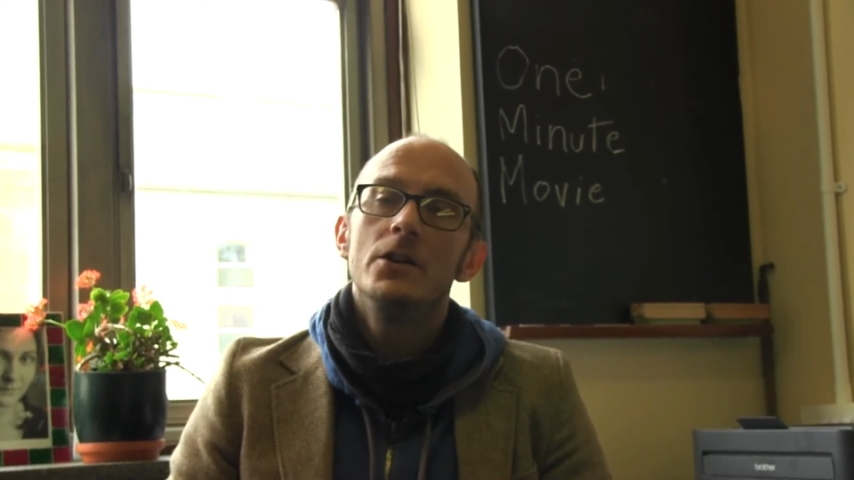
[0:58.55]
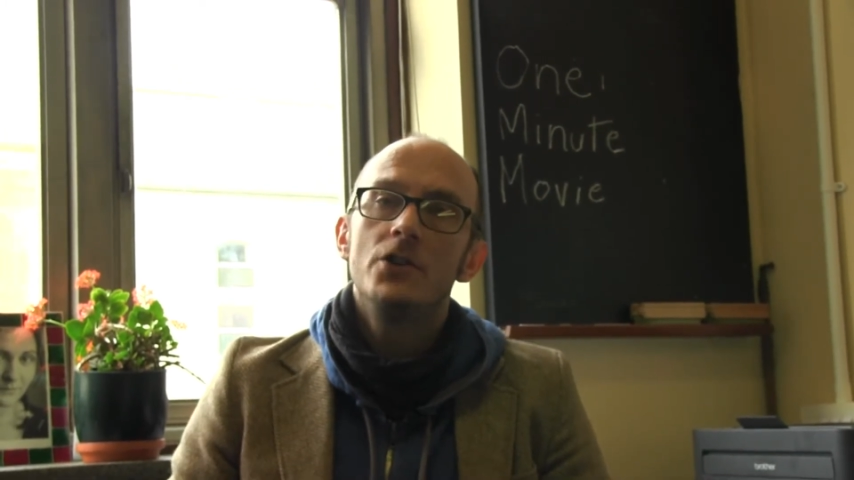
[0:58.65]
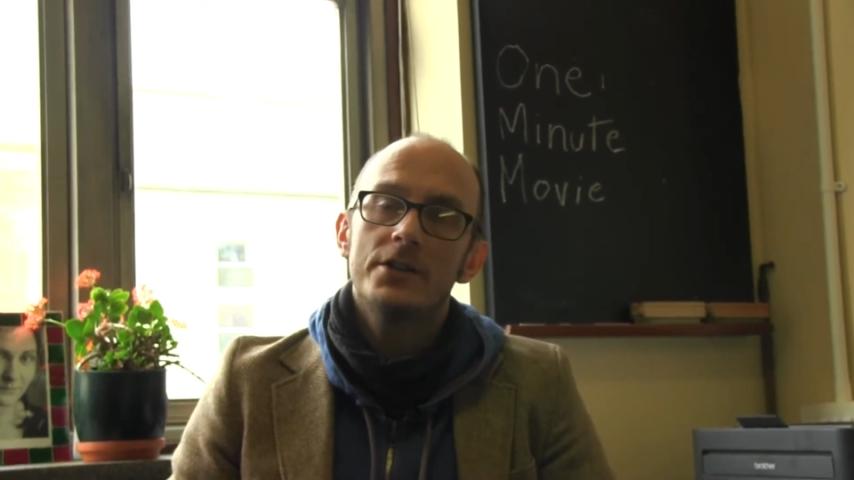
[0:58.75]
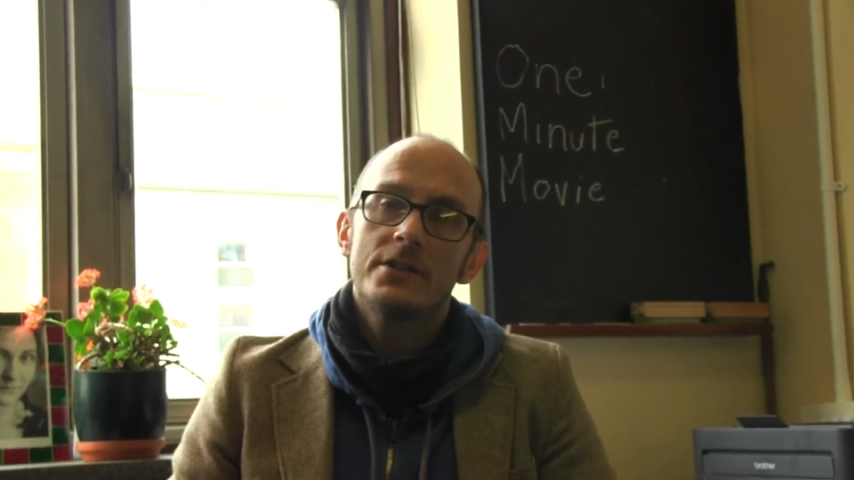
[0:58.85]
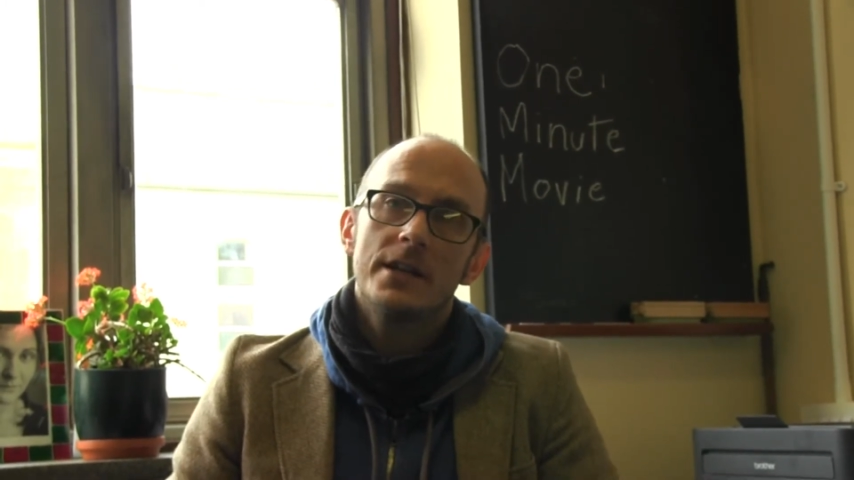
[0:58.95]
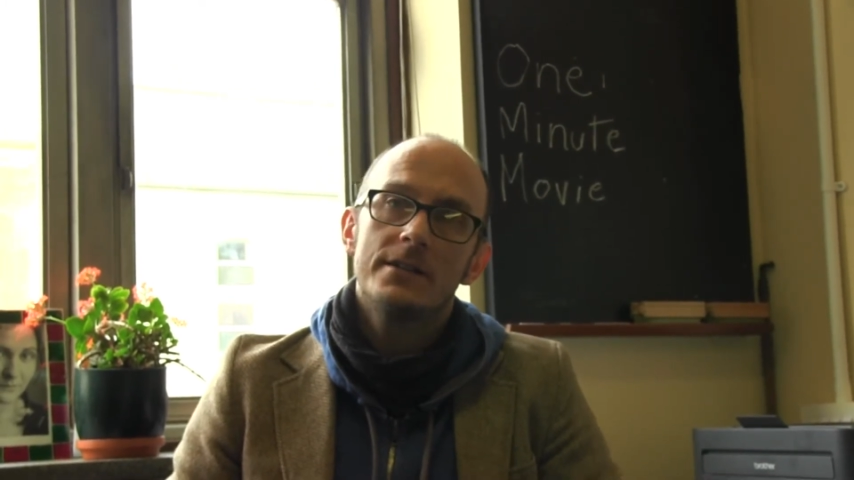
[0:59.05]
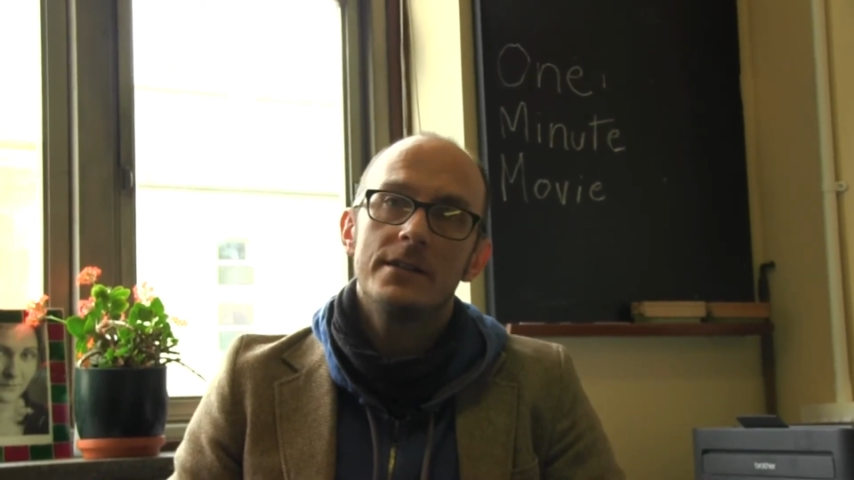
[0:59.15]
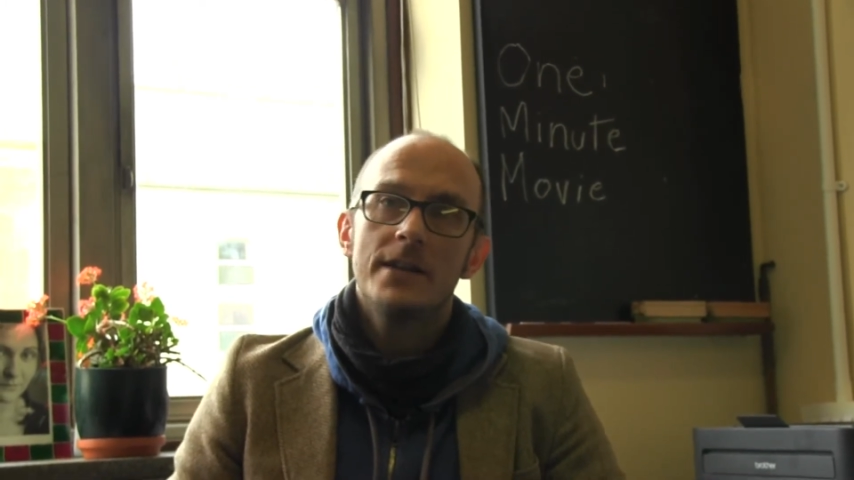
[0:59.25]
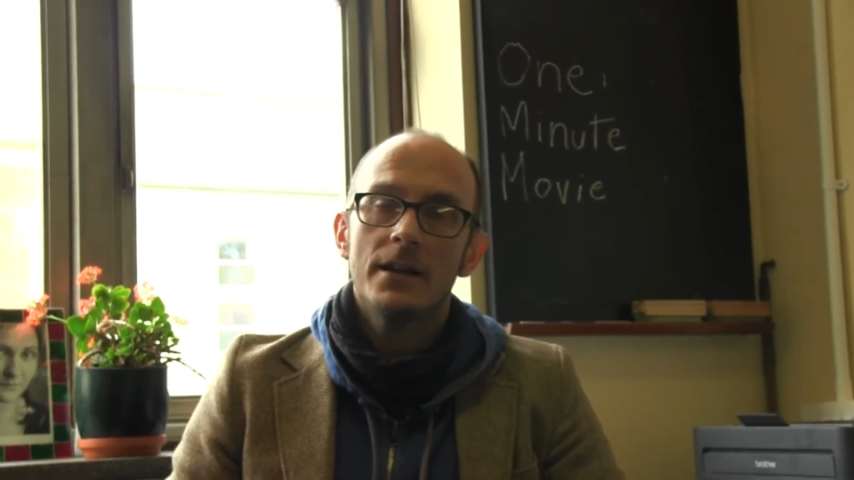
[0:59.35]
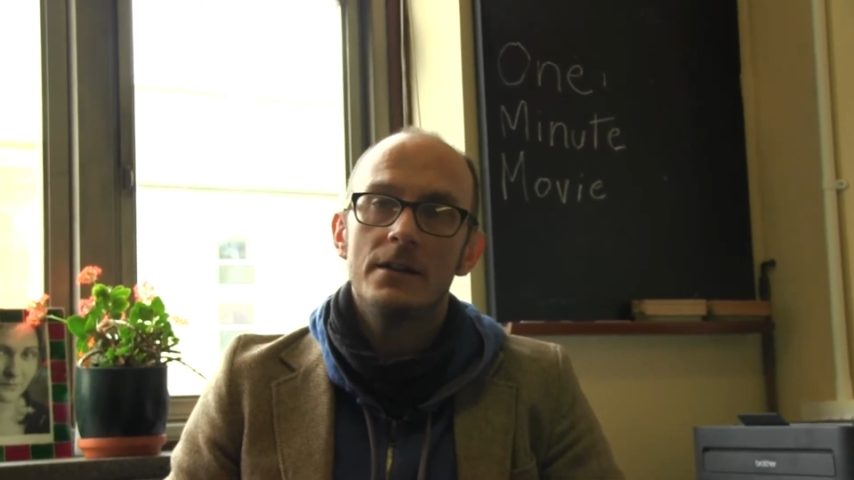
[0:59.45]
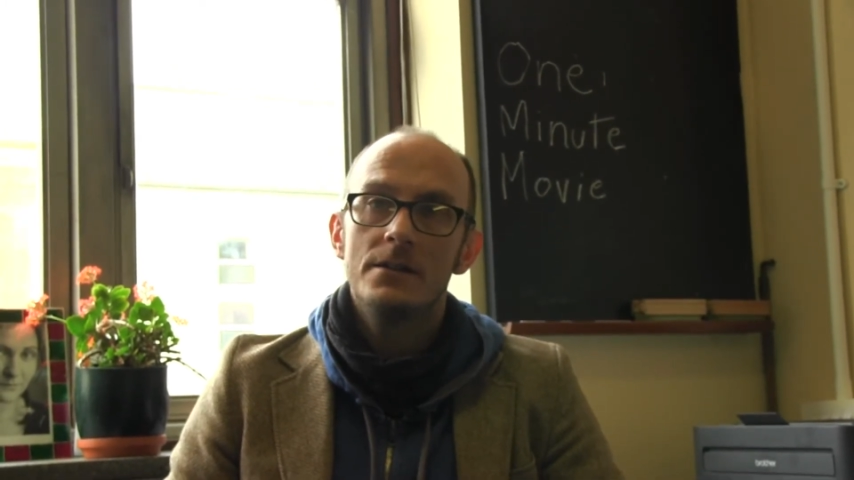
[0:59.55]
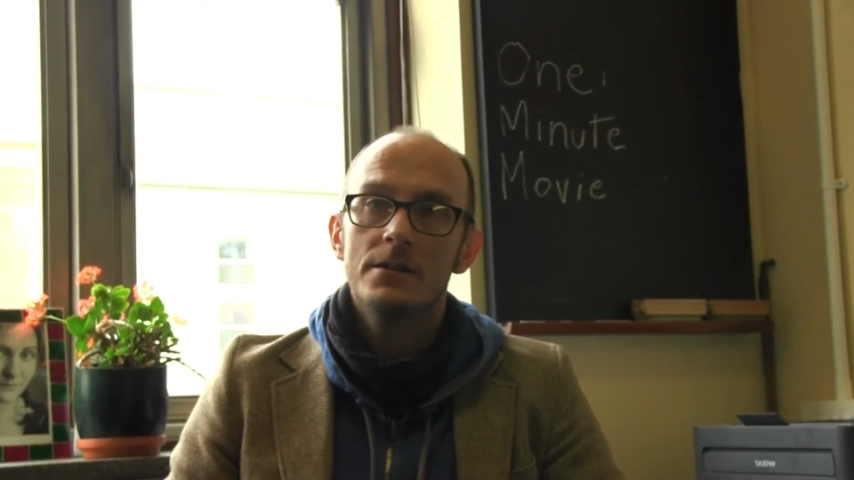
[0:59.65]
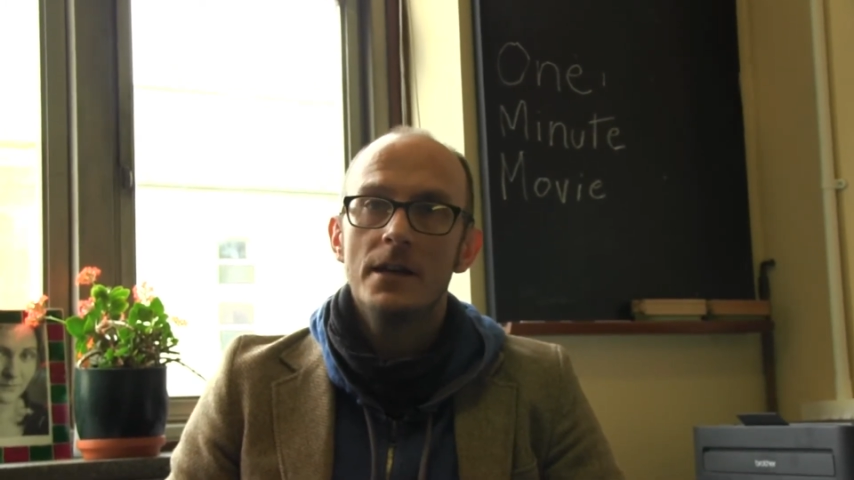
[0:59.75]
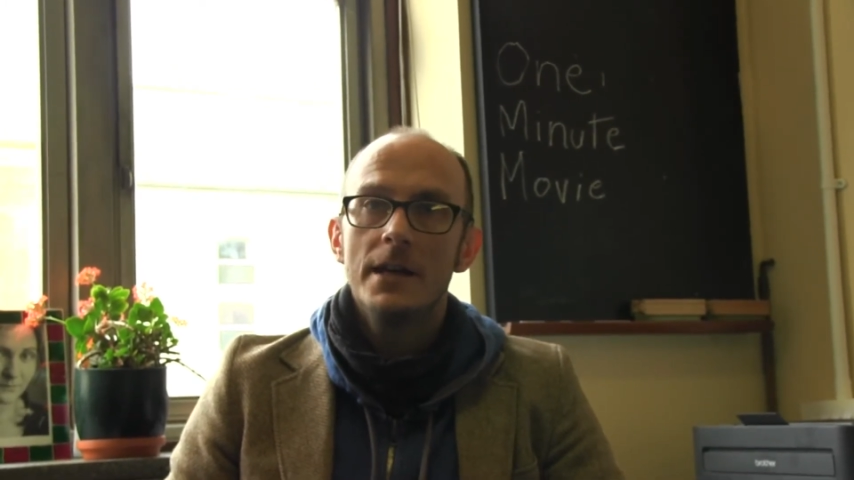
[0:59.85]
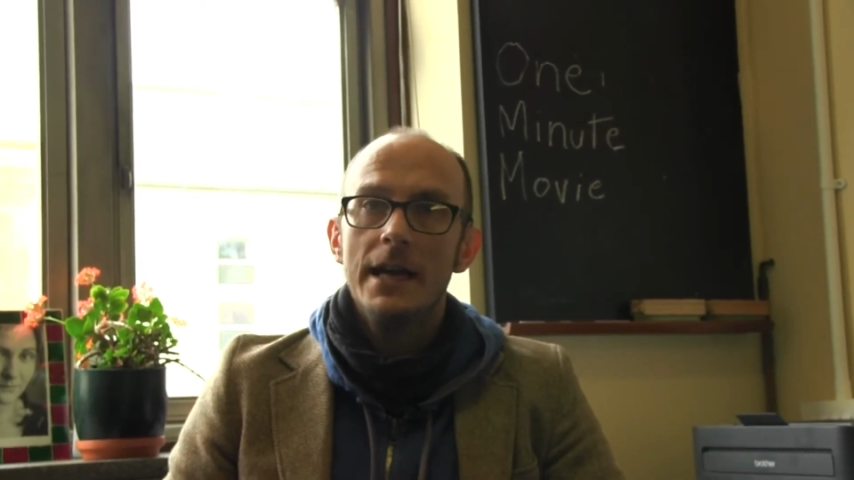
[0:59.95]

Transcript: just 60 seconds